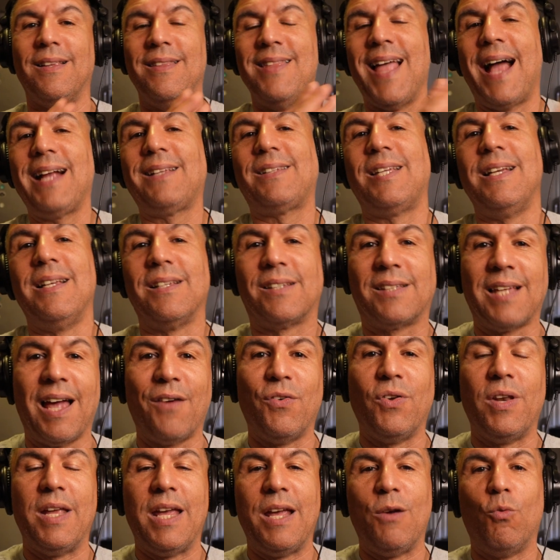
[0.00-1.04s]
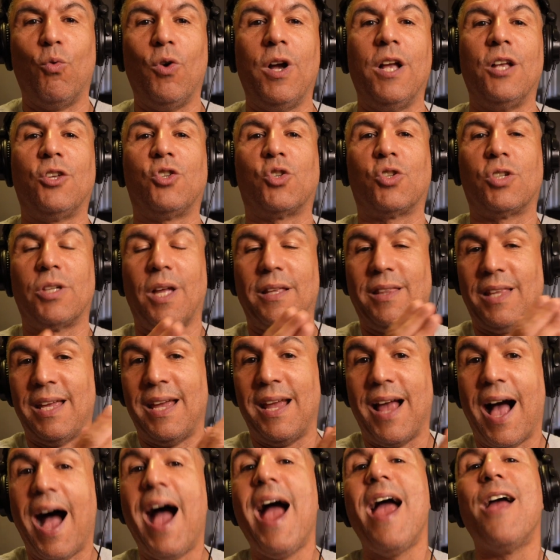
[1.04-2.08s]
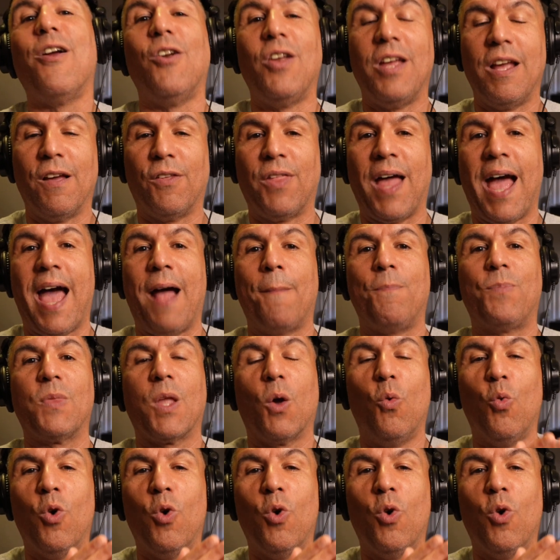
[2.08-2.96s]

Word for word: nineteen seventy, which the irony of that